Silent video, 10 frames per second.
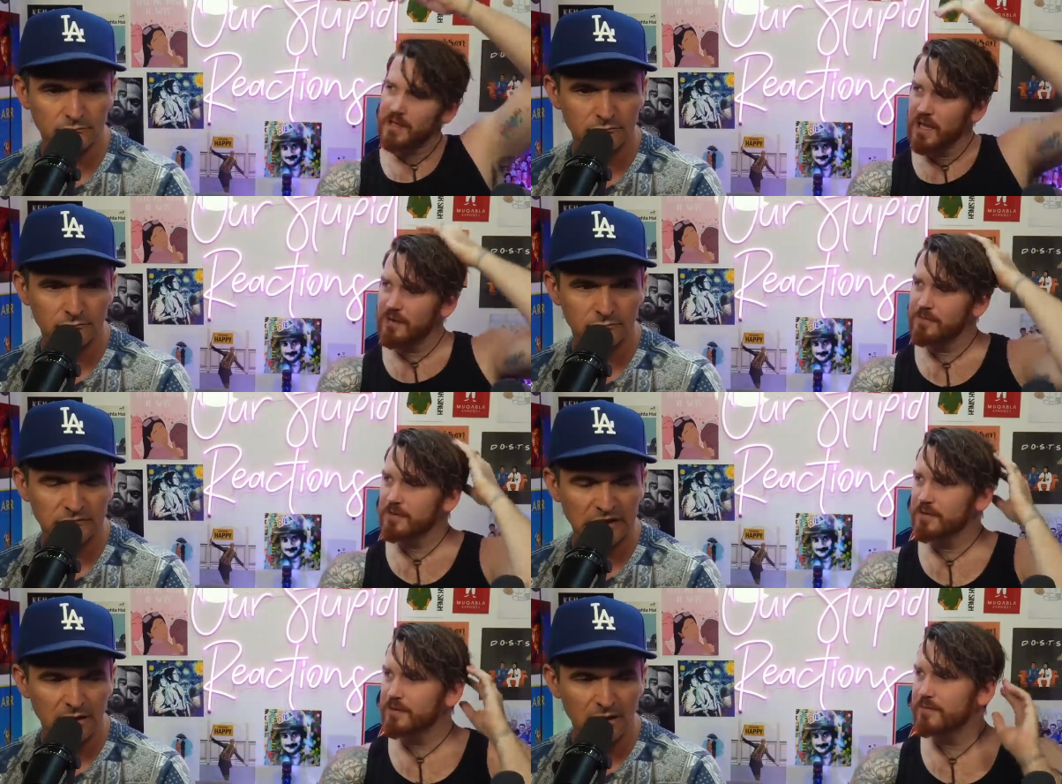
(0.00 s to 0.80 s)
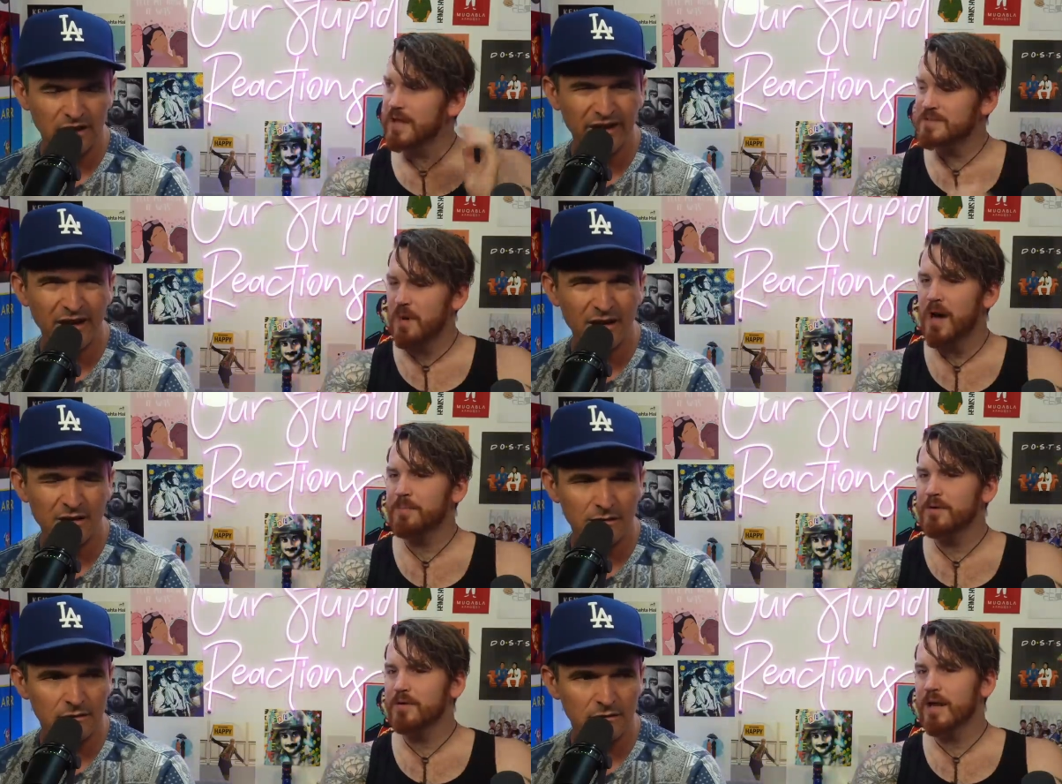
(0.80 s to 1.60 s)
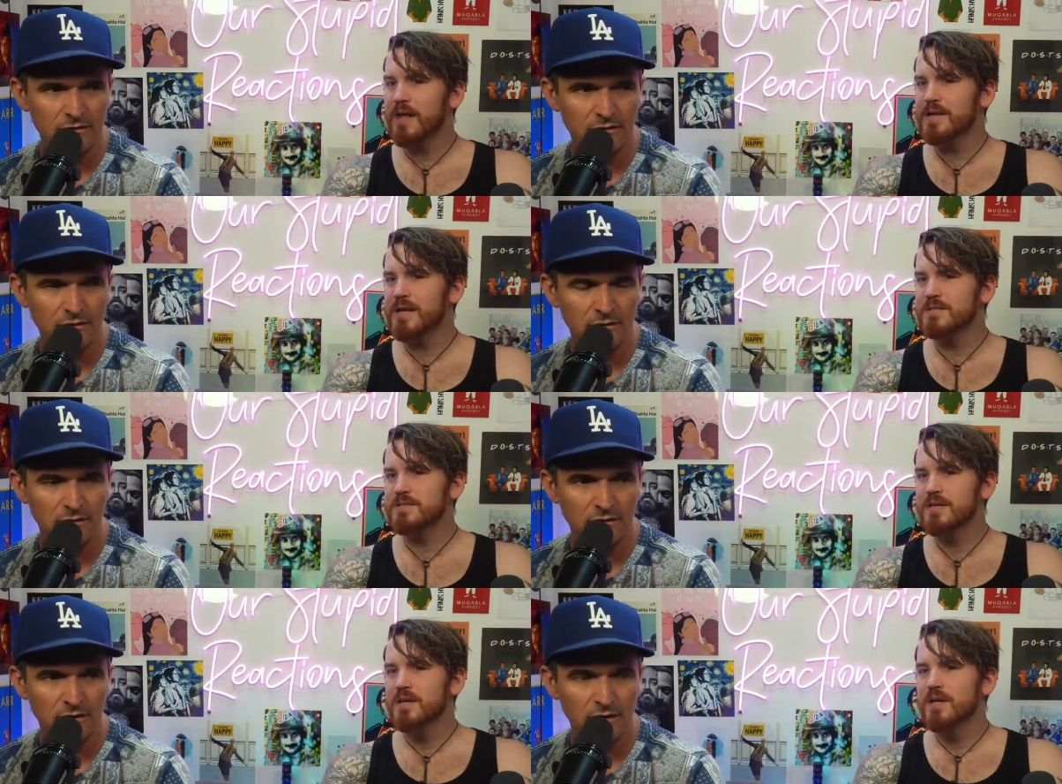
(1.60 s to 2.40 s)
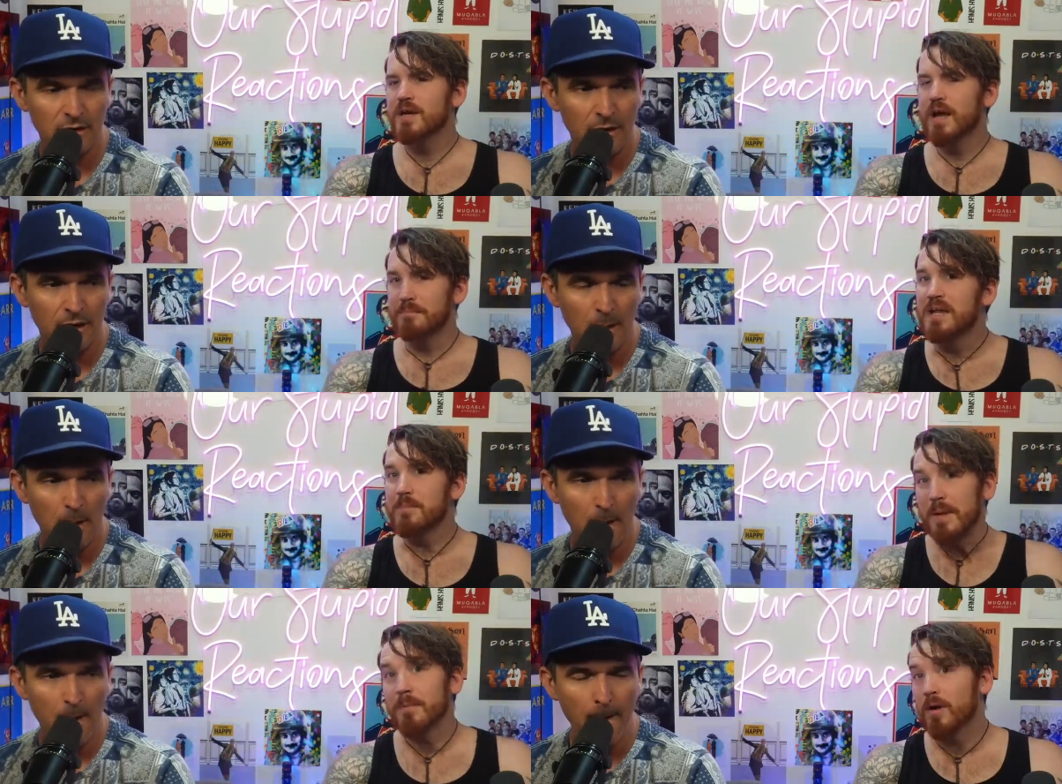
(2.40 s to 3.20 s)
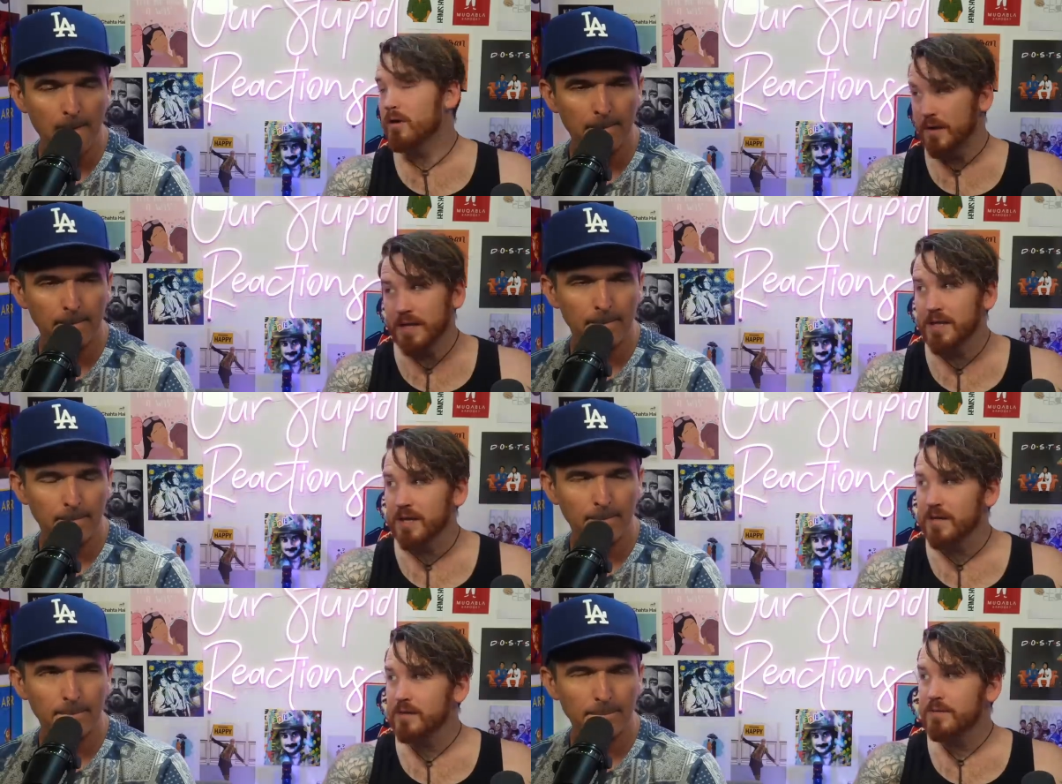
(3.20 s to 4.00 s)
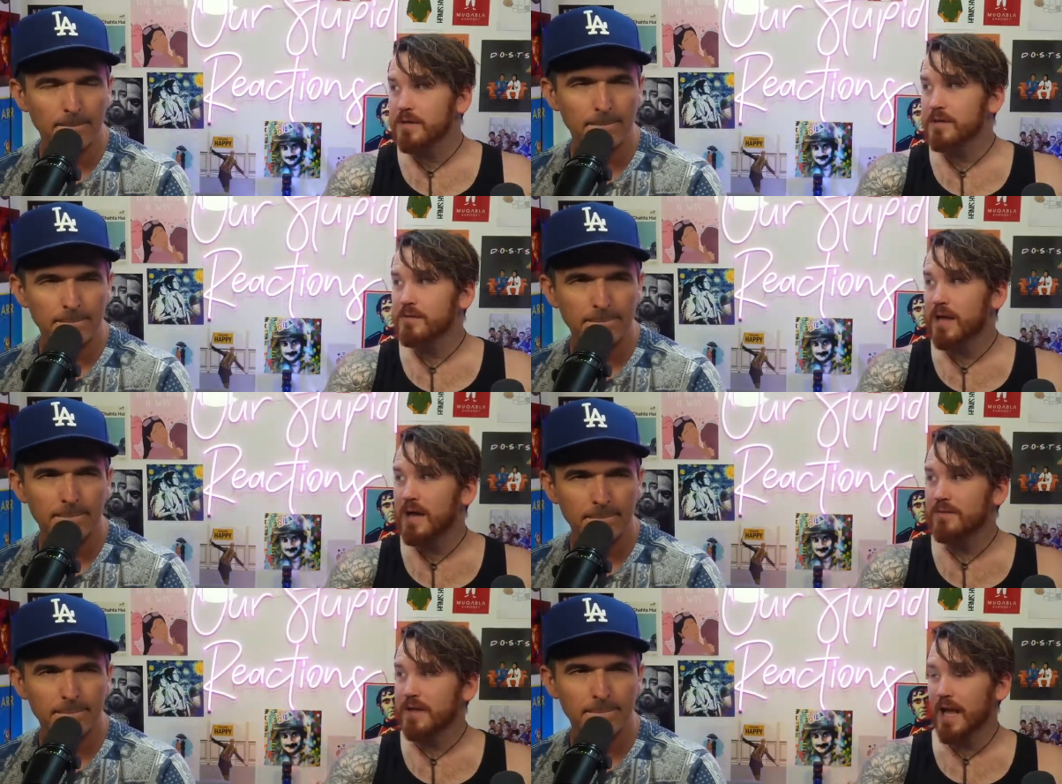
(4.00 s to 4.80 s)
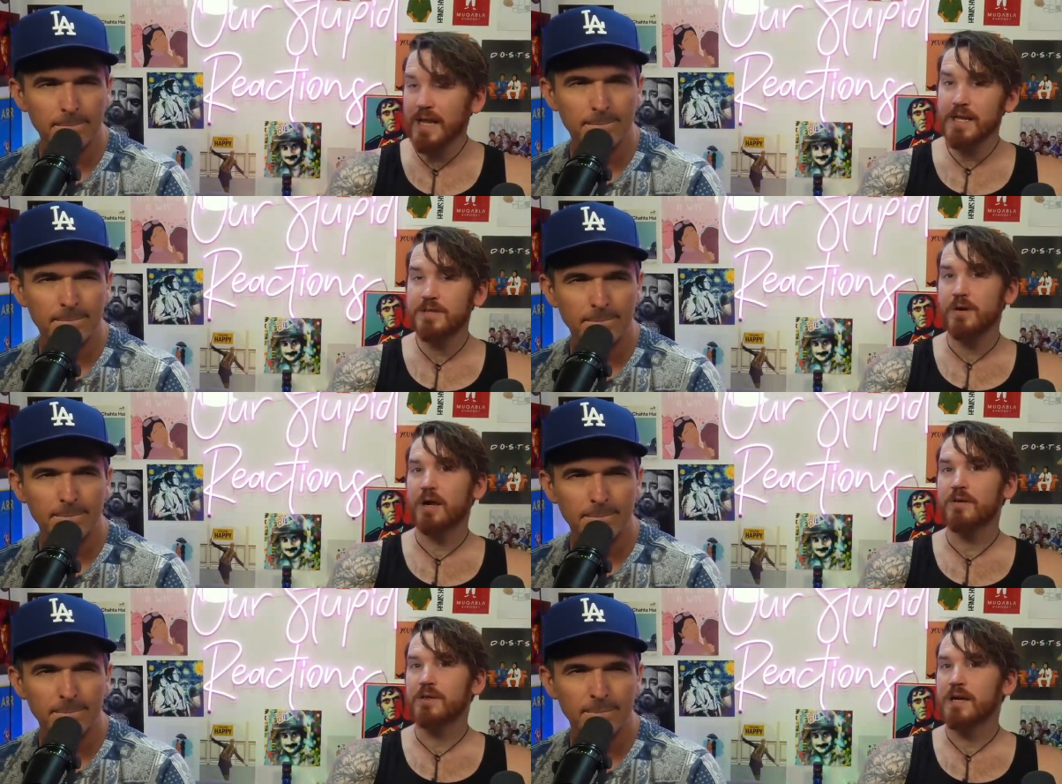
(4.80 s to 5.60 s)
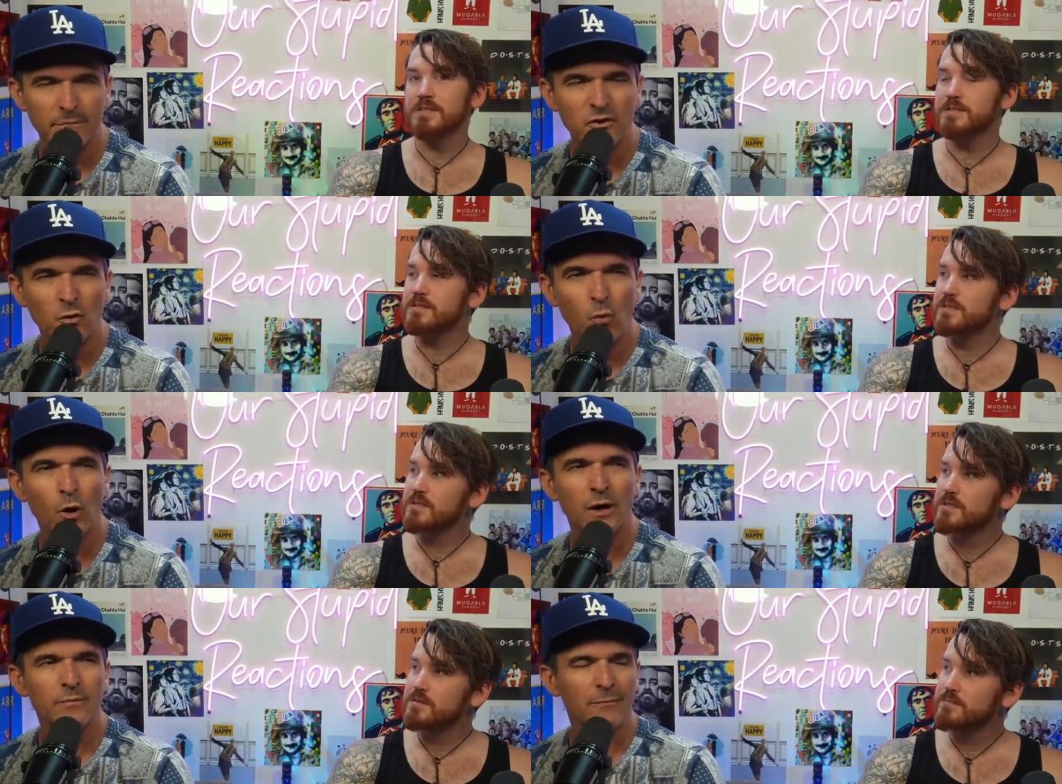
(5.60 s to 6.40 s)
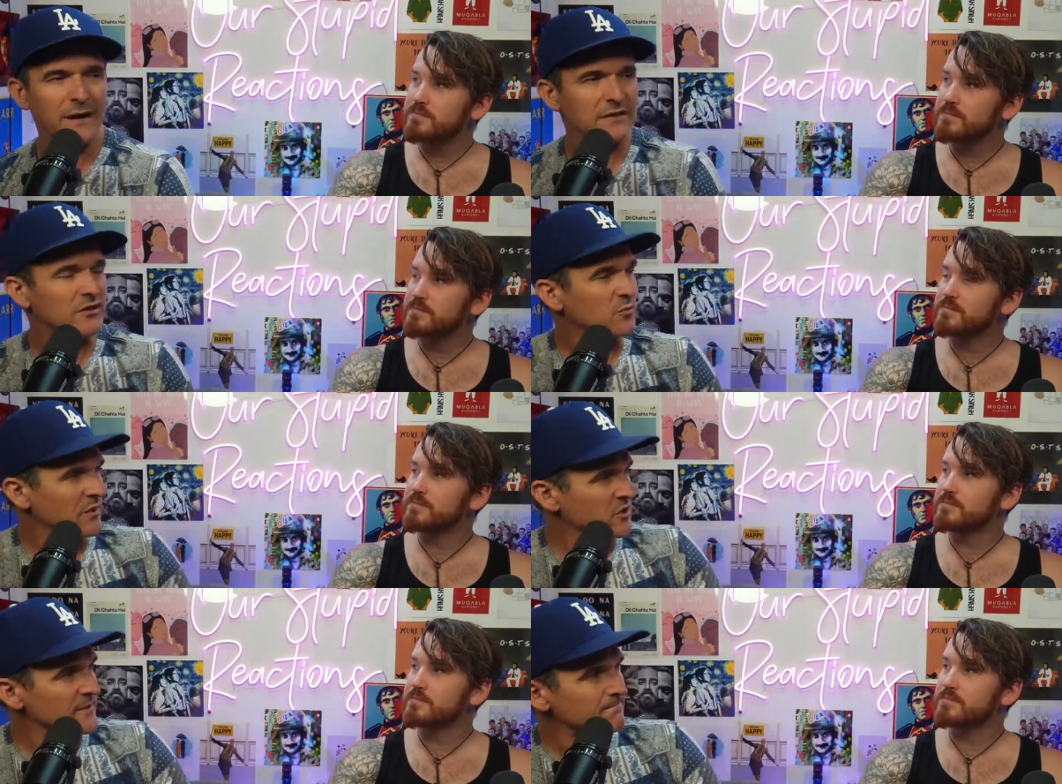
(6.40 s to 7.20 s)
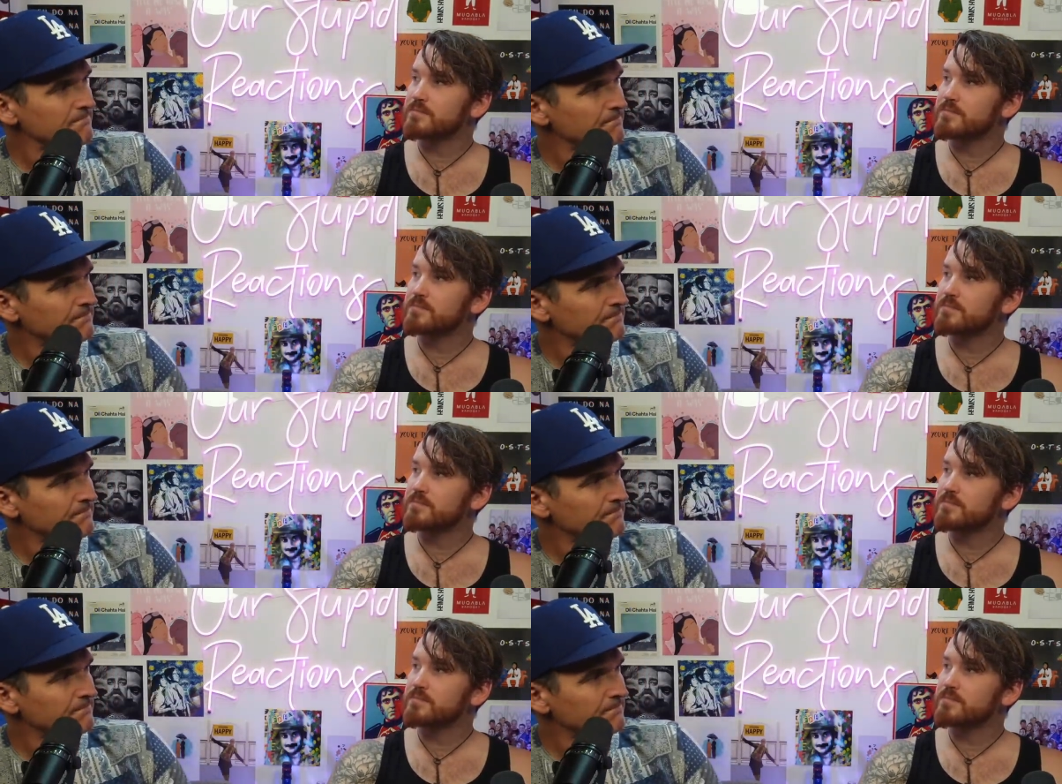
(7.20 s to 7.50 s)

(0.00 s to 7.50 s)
Speaker 1: a lot for as popular and as many people are in India. You think you'd have like eighty to a hundred thousand?
Speaker 2: You would, but my suspicion